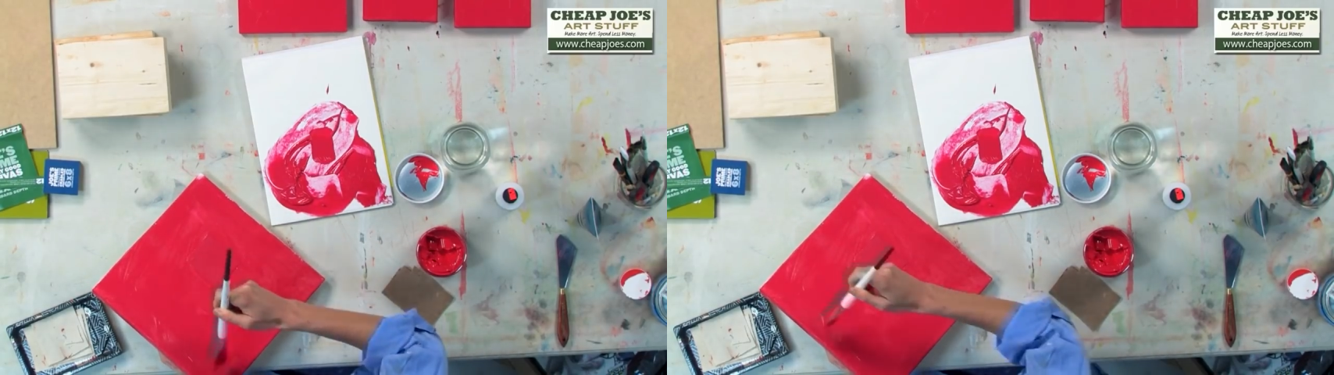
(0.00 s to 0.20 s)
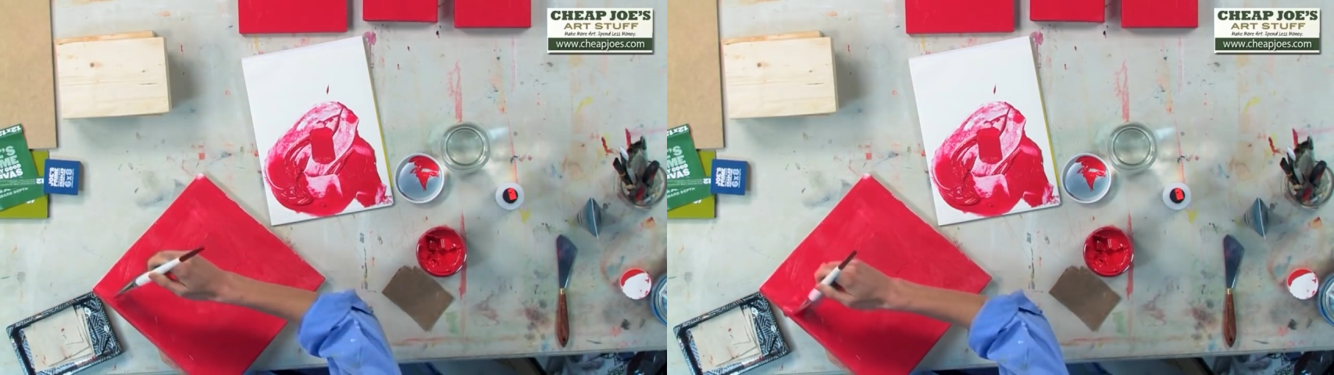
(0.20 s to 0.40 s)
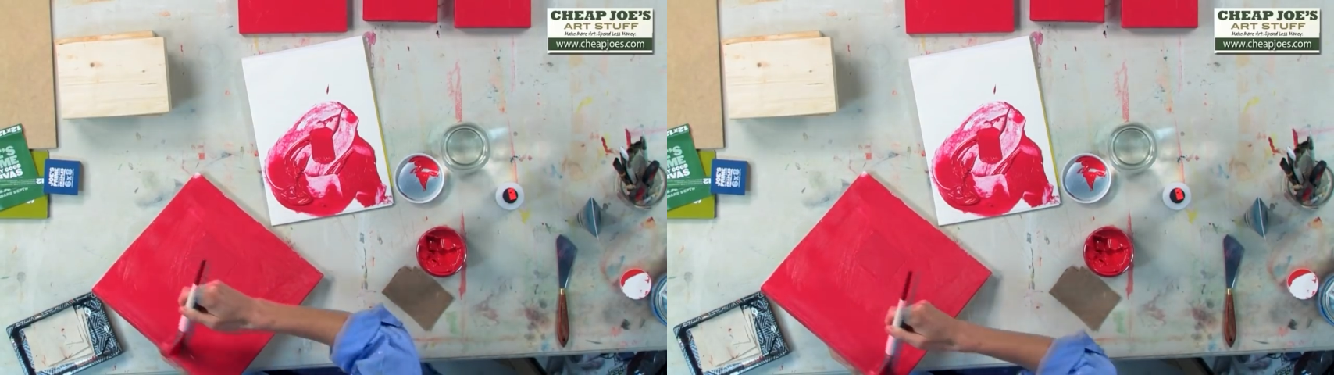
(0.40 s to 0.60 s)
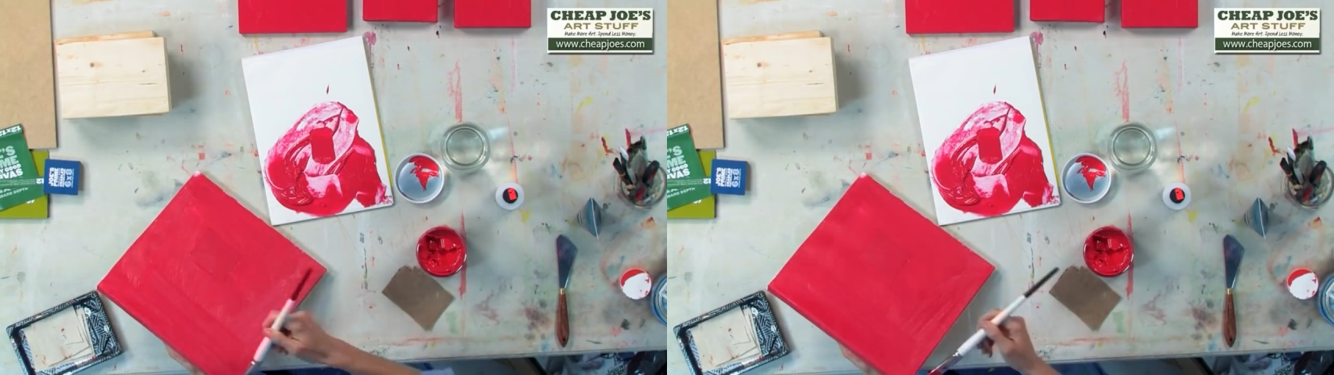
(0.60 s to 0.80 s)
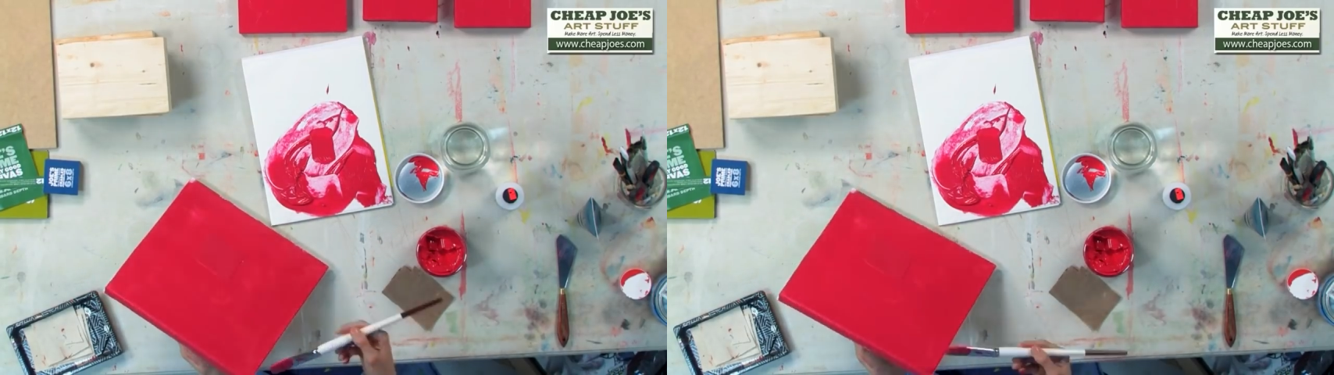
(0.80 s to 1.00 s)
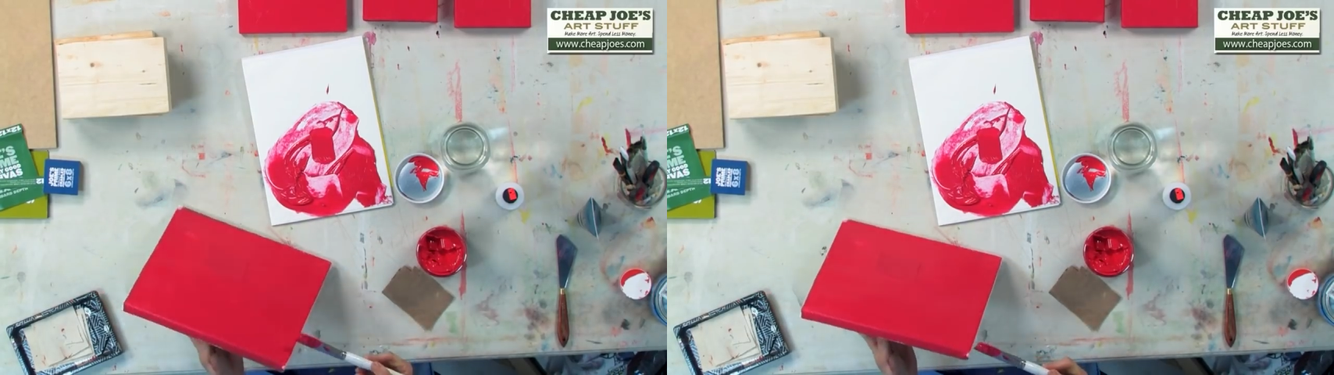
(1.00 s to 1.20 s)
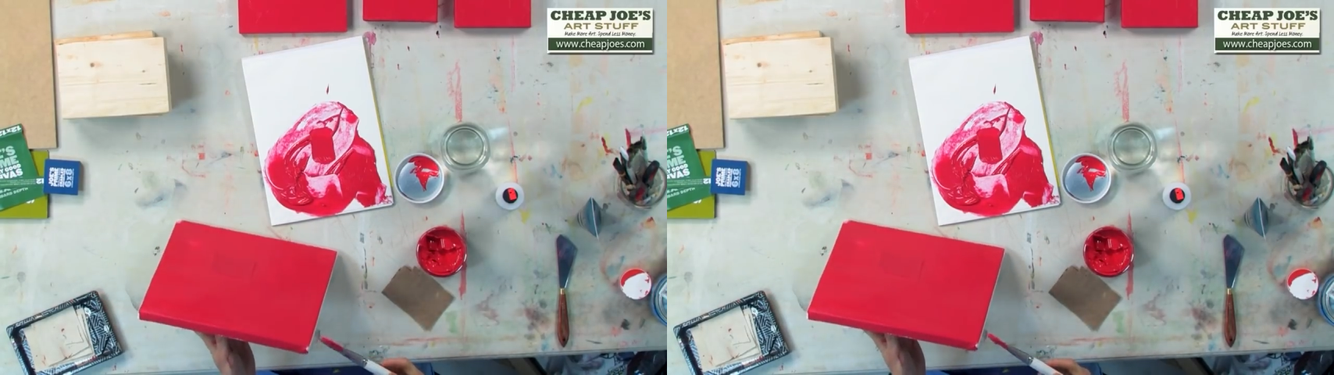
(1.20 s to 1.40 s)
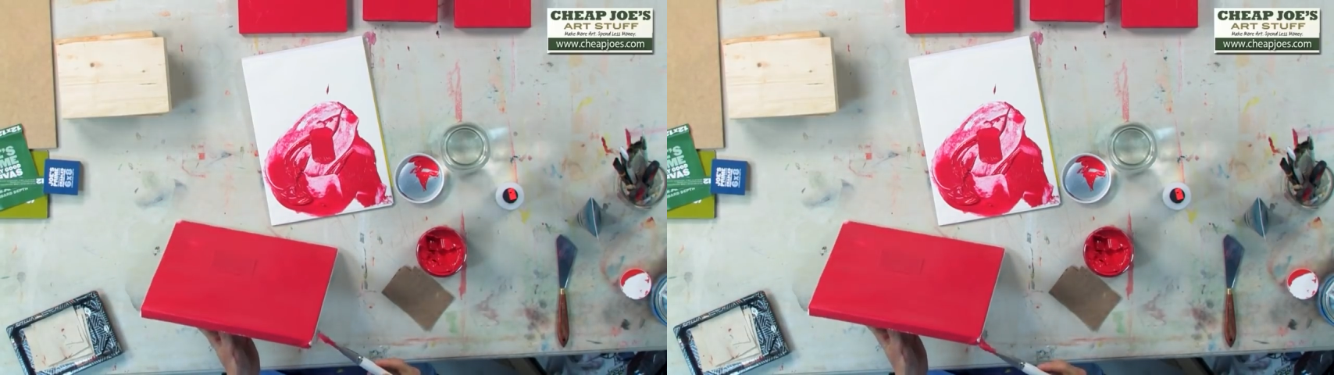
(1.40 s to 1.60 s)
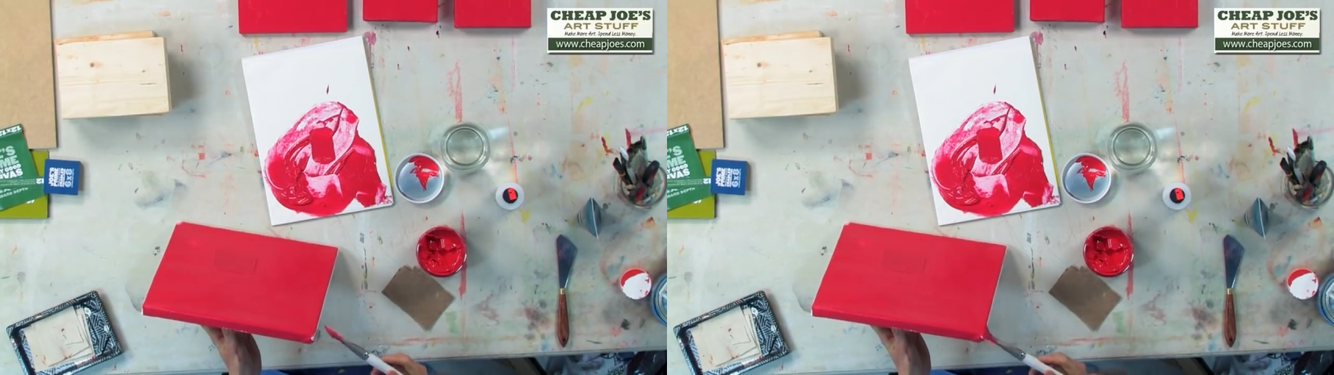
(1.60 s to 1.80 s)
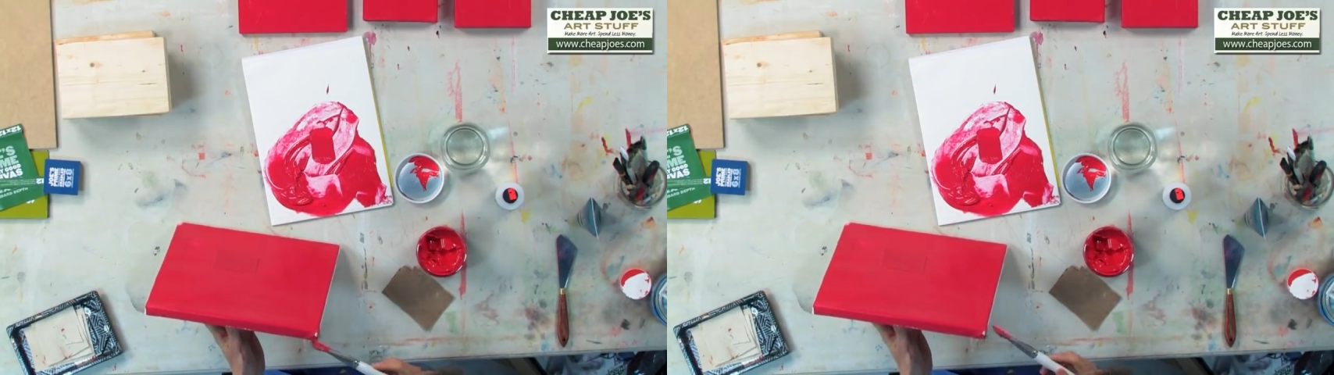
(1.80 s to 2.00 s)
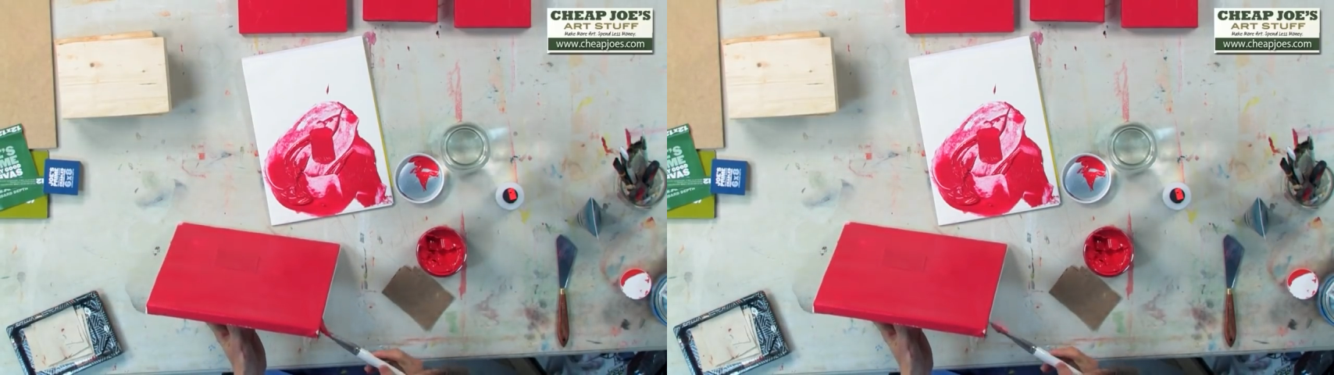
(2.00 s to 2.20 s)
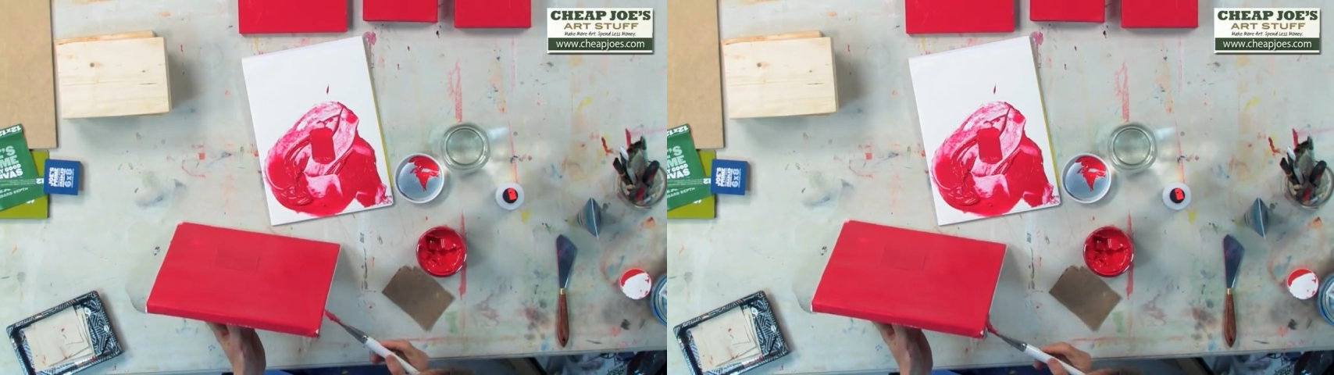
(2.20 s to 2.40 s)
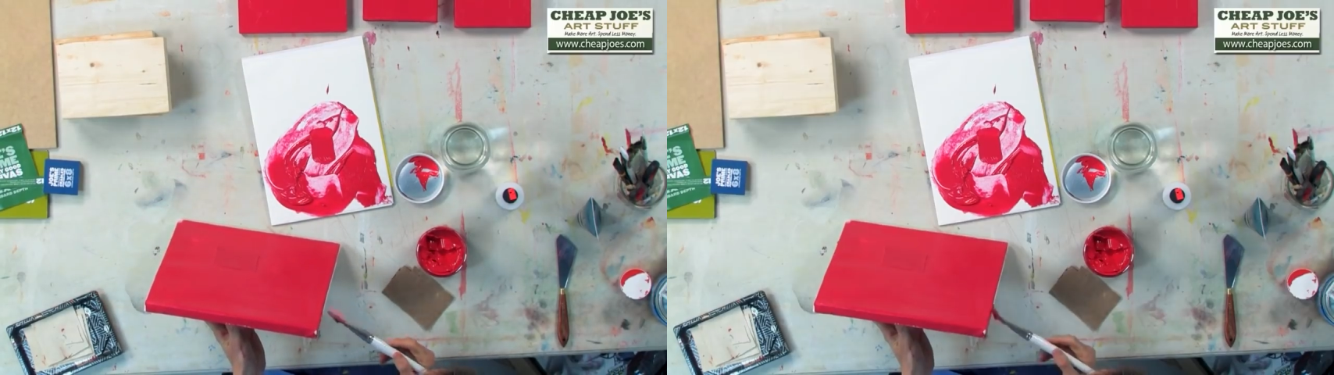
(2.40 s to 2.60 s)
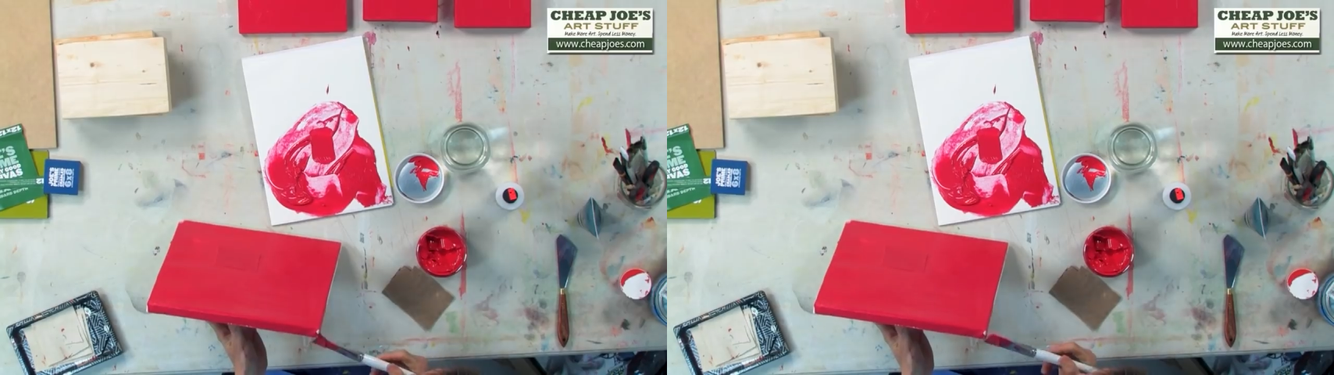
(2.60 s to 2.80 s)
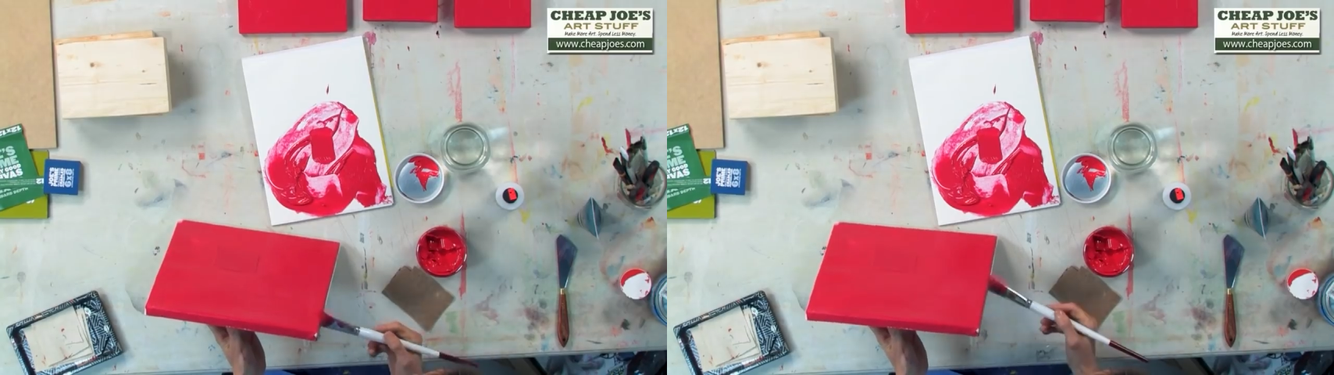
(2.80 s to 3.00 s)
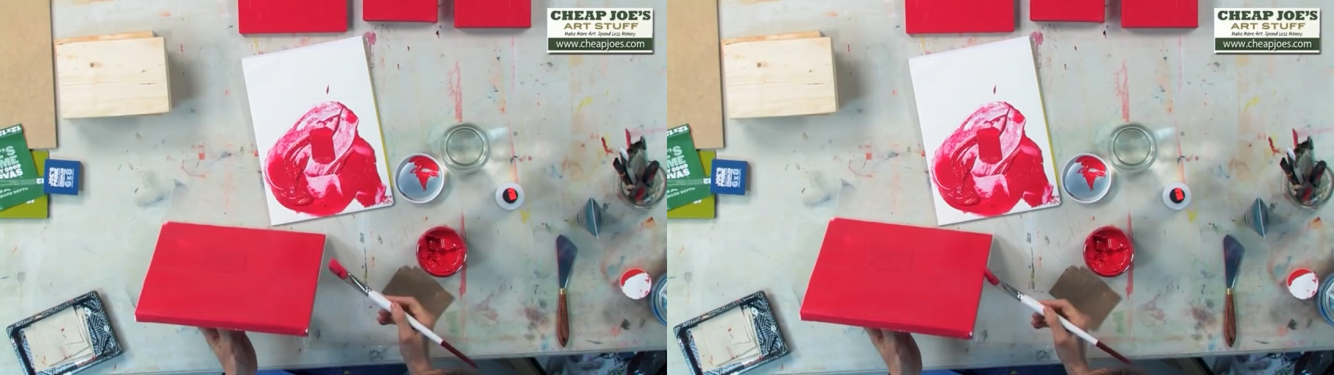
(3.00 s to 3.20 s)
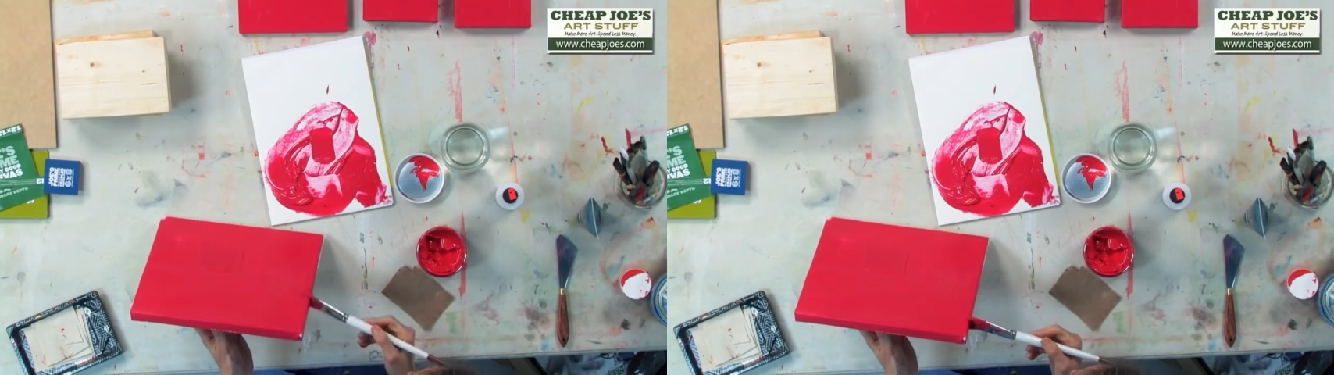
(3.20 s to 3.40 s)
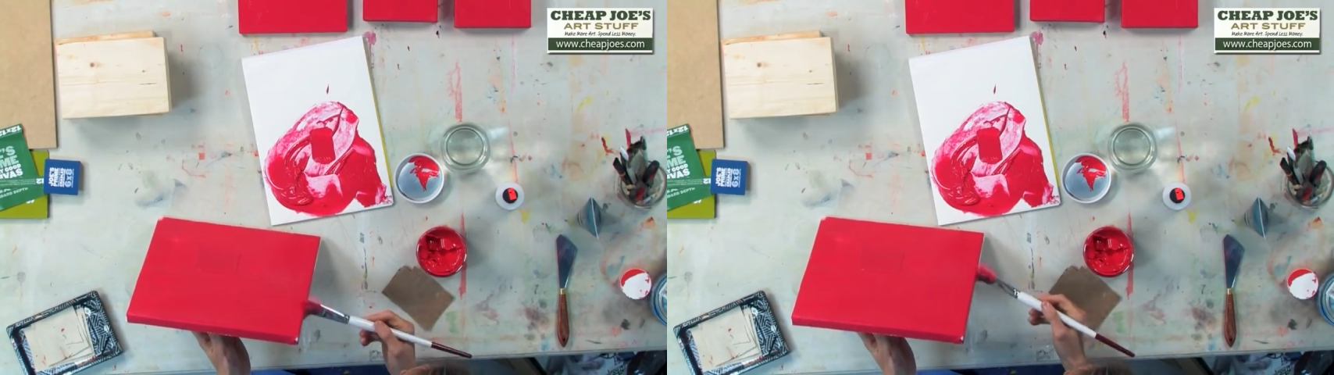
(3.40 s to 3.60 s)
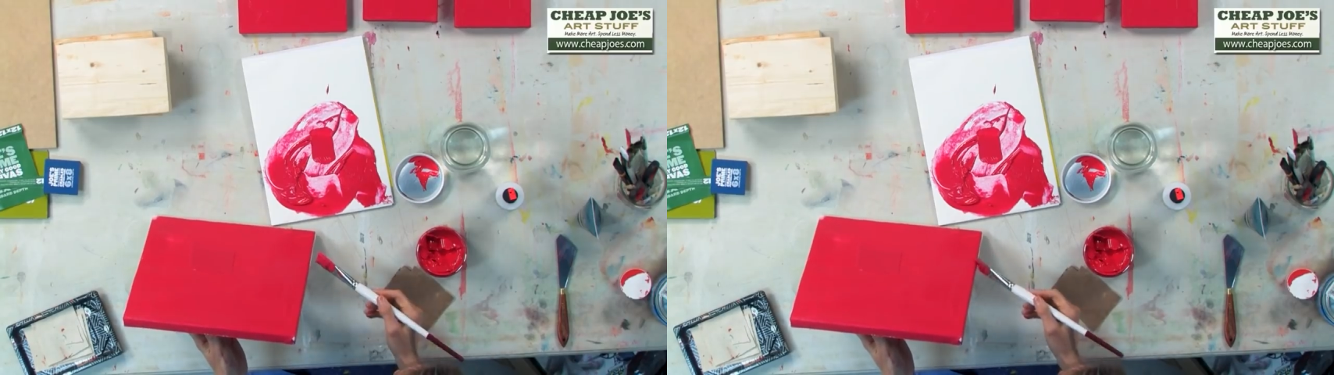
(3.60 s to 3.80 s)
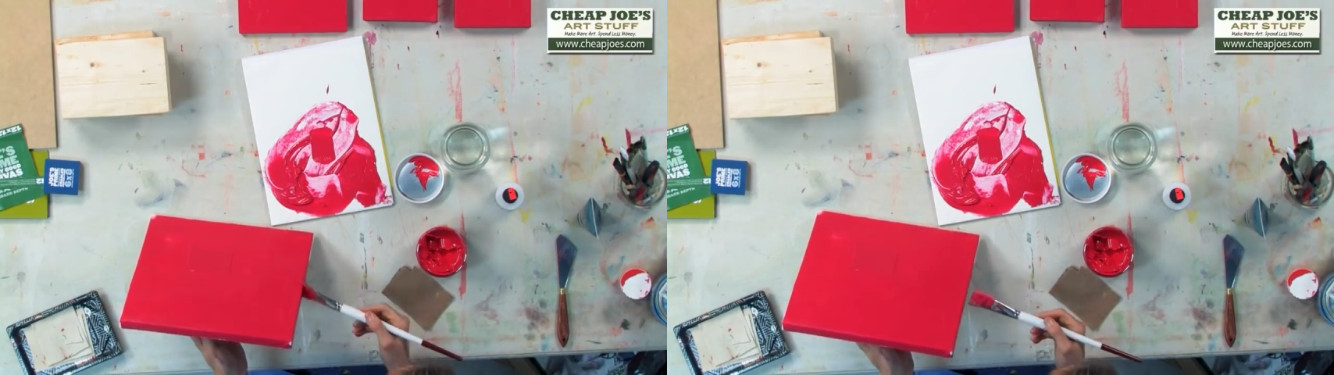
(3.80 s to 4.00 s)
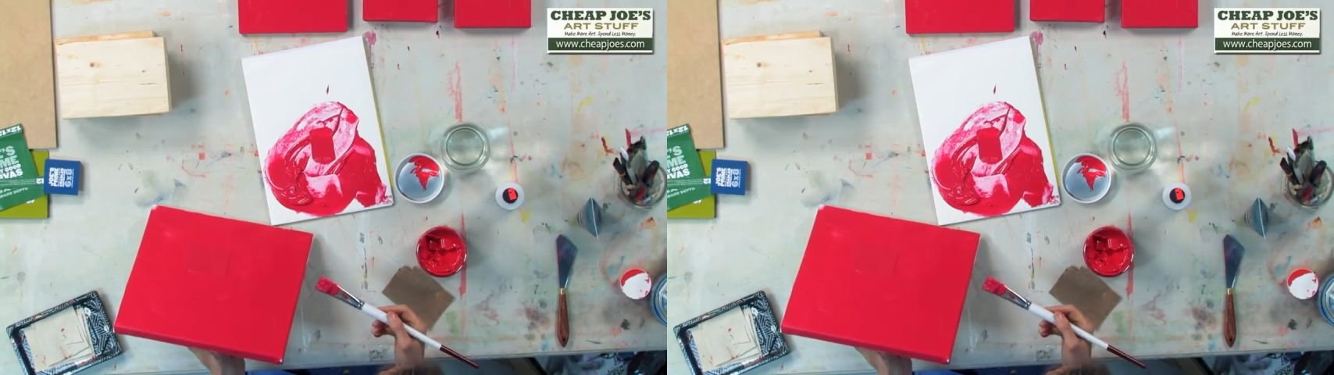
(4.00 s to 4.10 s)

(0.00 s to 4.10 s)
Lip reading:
[unreadable: no face in view]